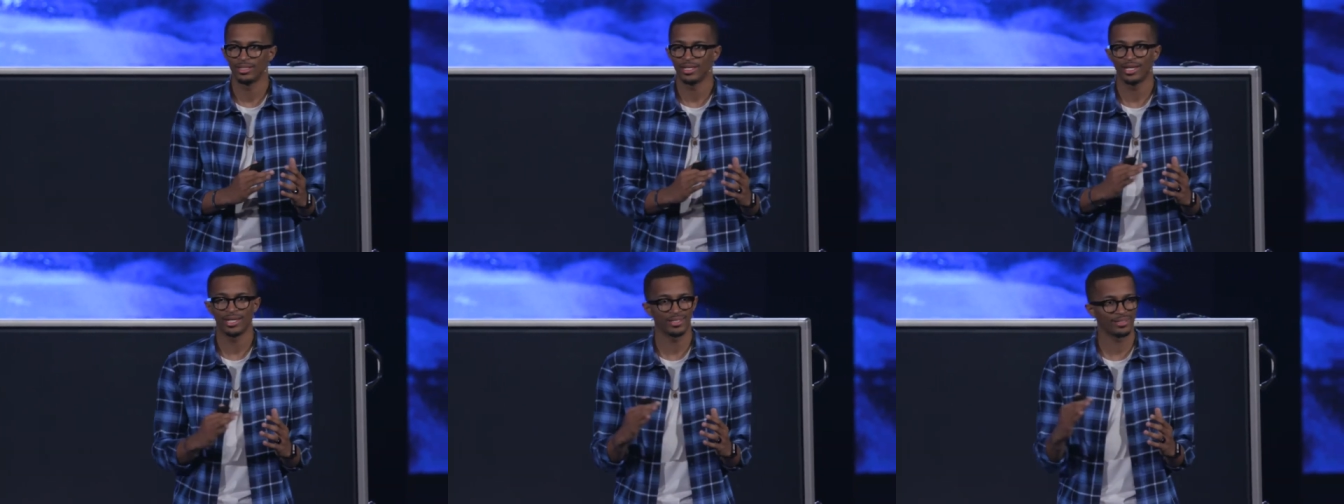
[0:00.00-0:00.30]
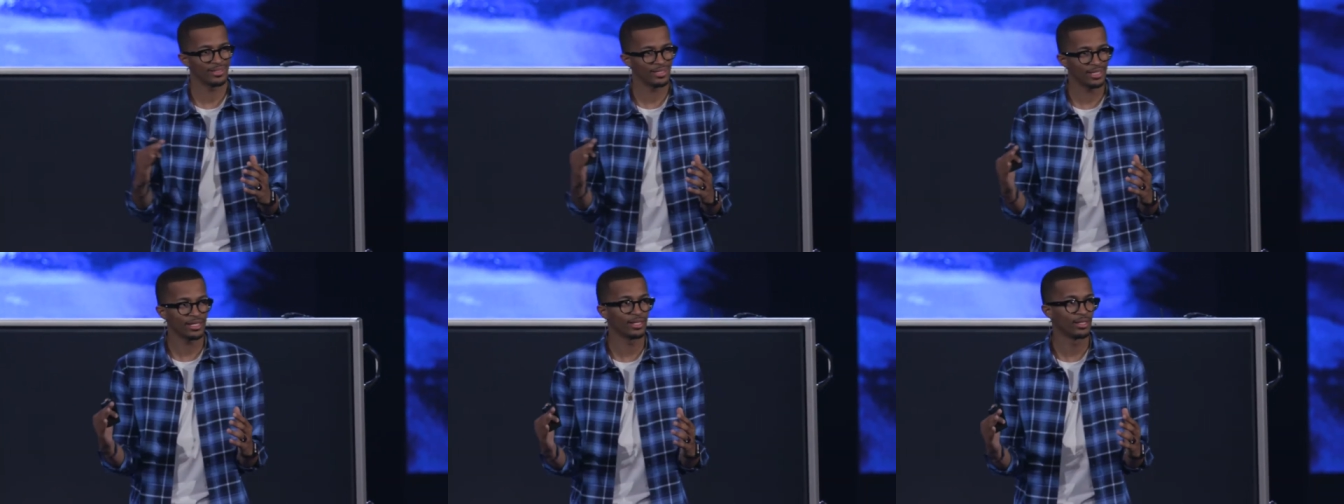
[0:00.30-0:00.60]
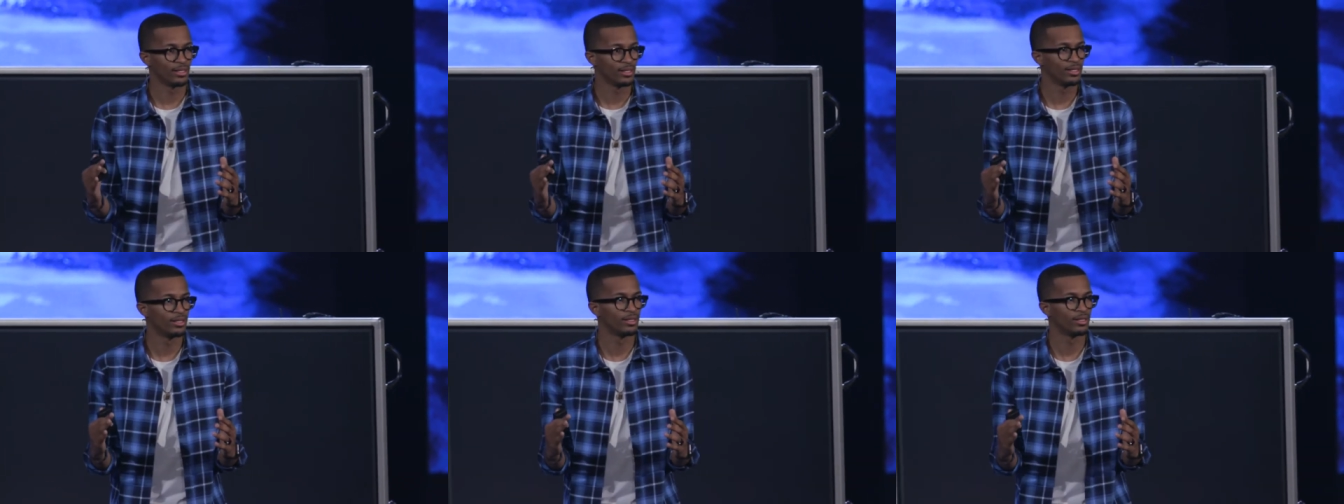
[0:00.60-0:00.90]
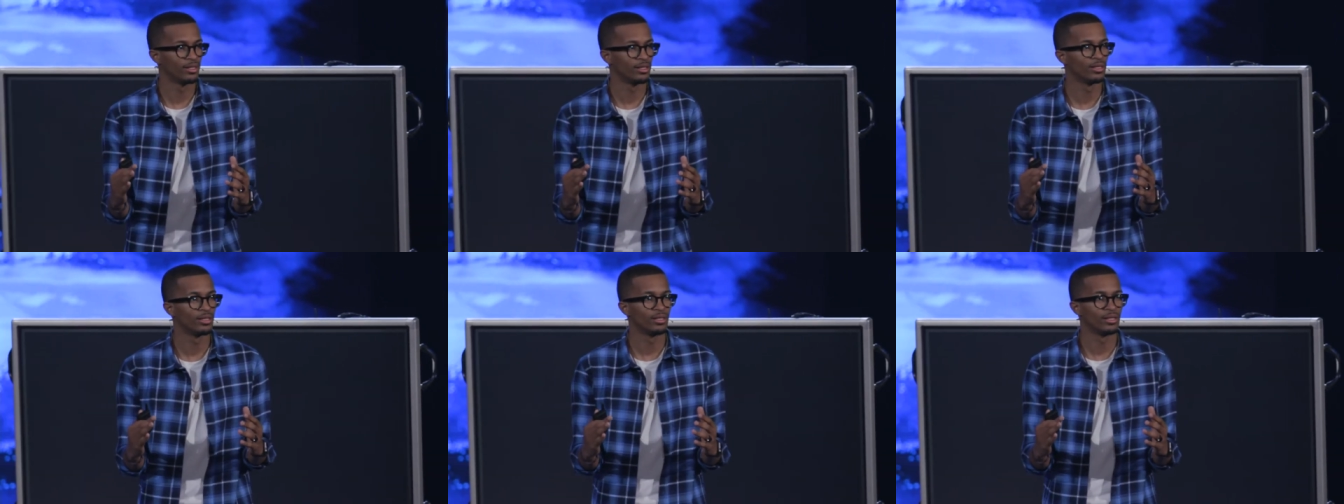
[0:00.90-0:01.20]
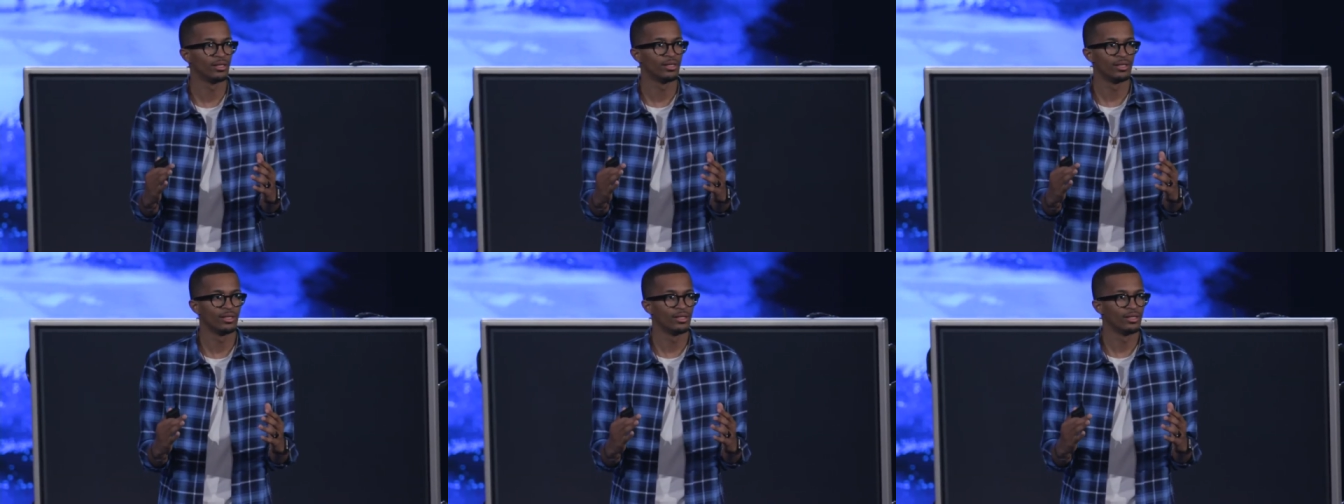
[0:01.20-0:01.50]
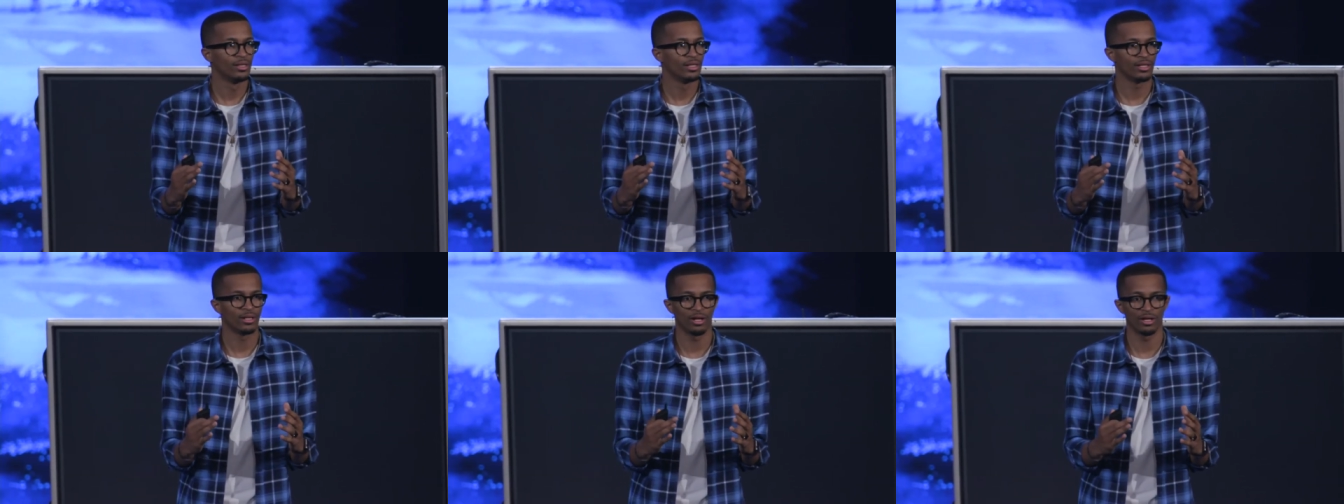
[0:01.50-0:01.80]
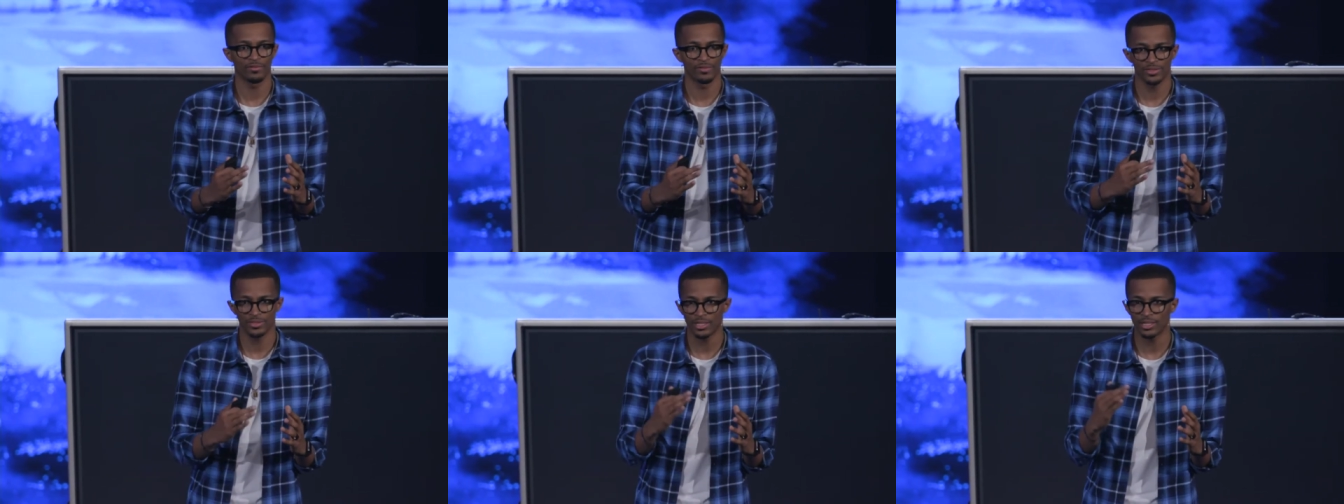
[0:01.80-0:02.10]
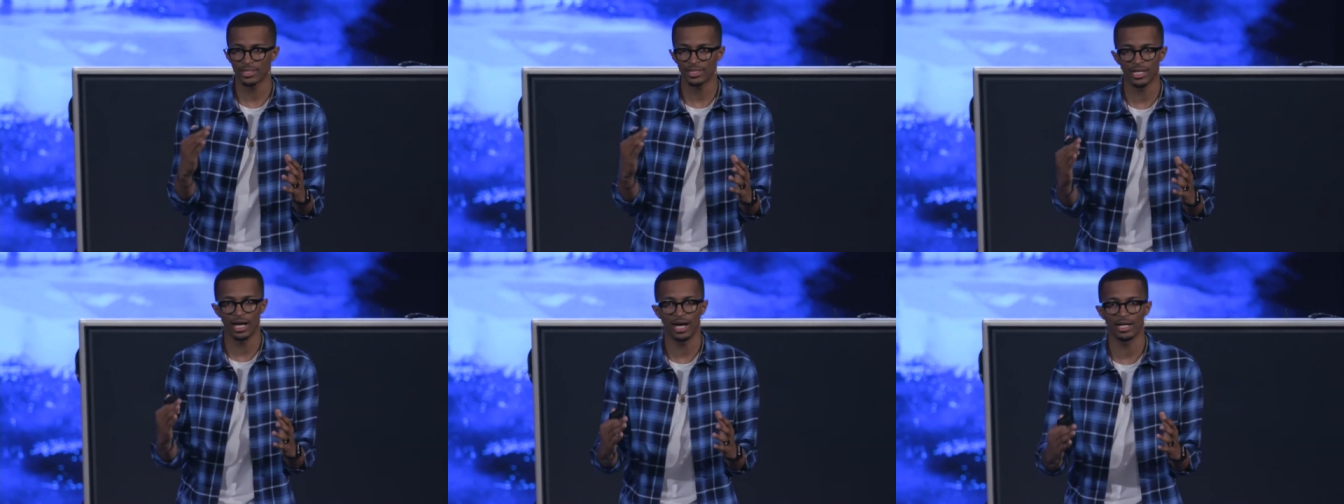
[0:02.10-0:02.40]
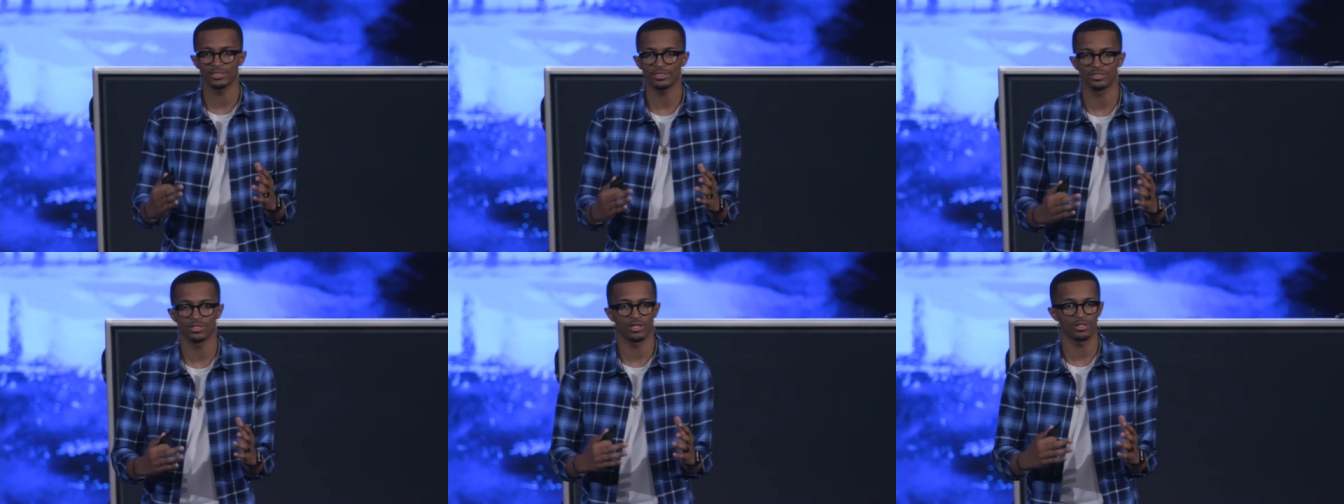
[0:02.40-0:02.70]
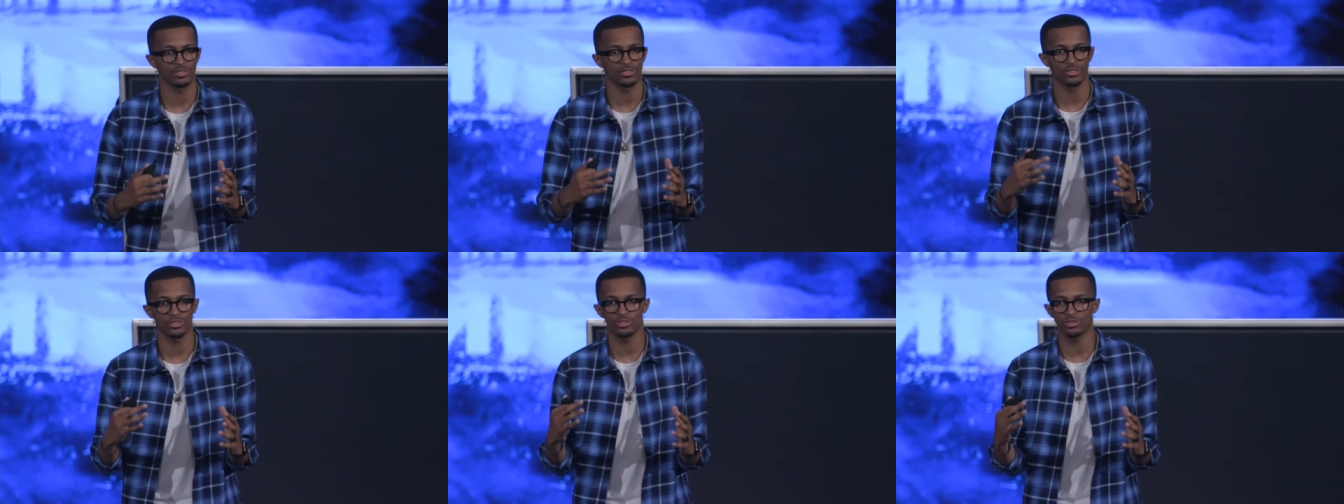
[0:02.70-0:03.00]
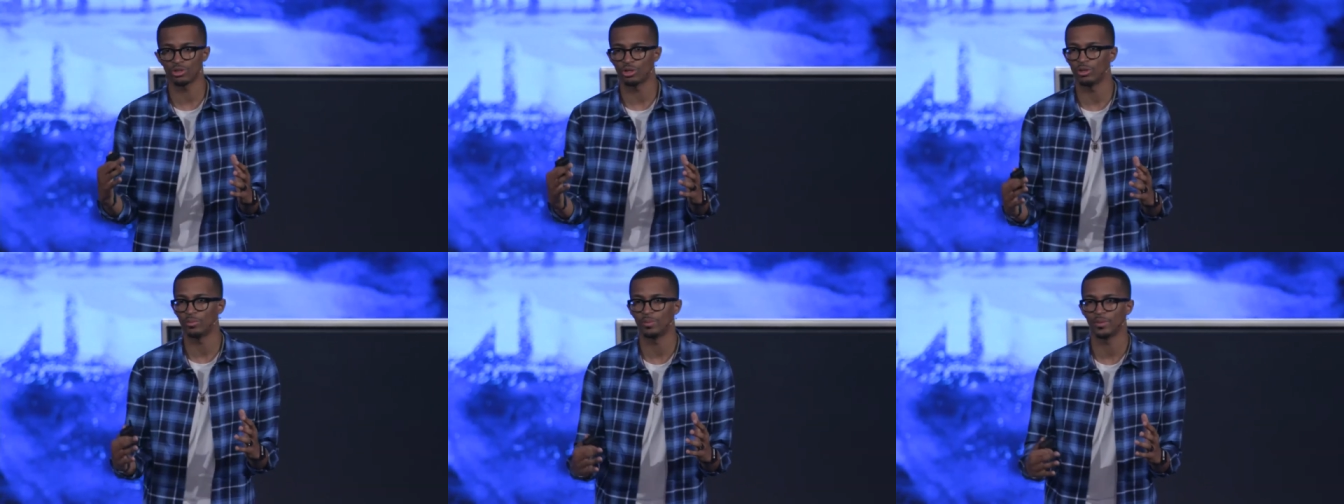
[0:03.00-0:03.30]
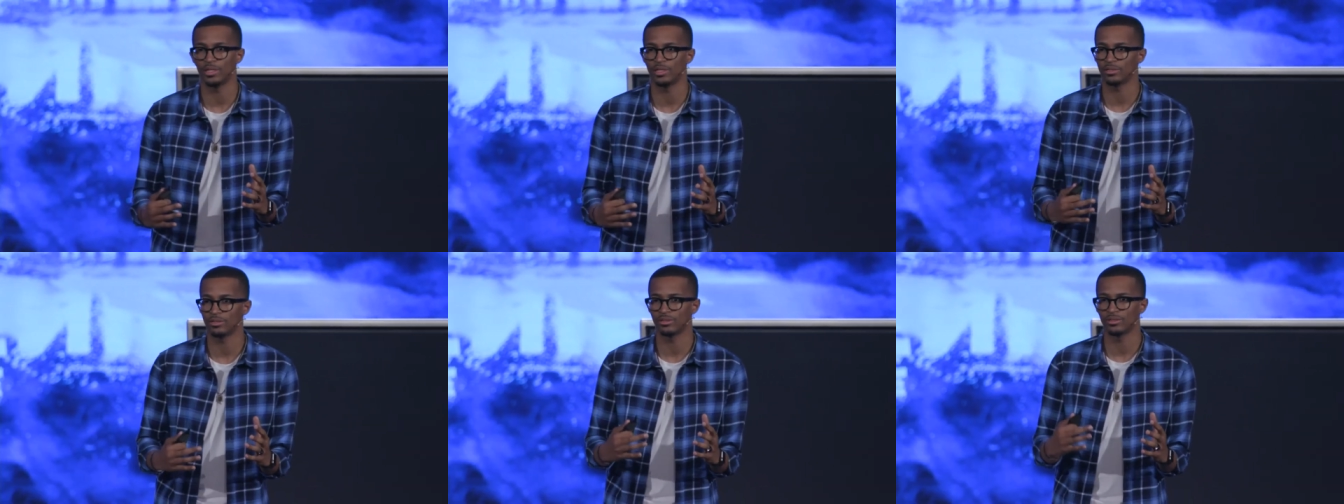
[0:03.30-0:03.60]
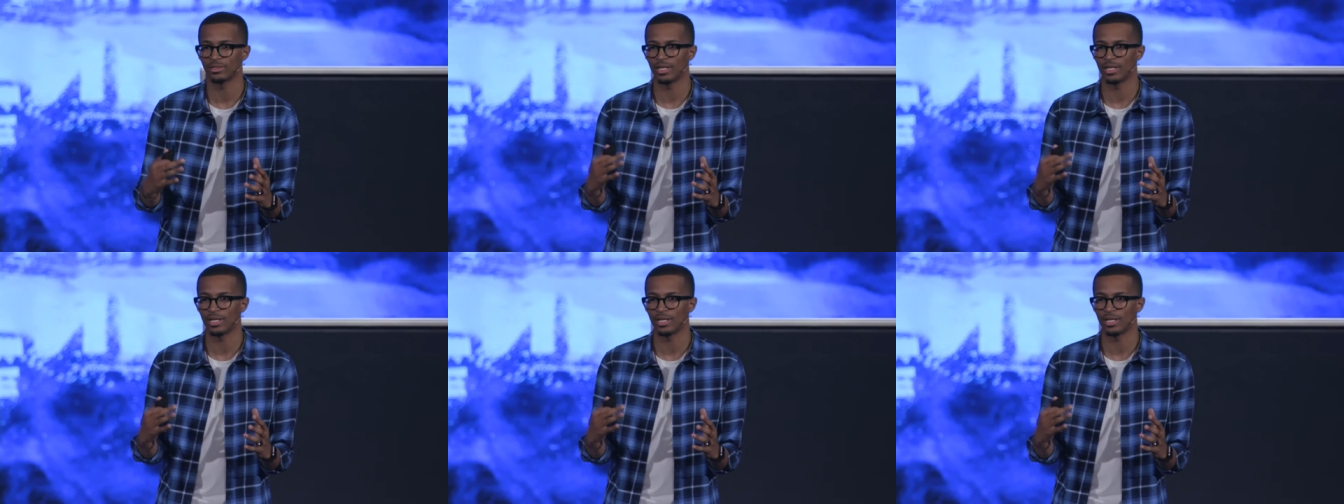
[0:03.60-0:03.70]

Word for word: And then and all of a sudden, God starts to show up in your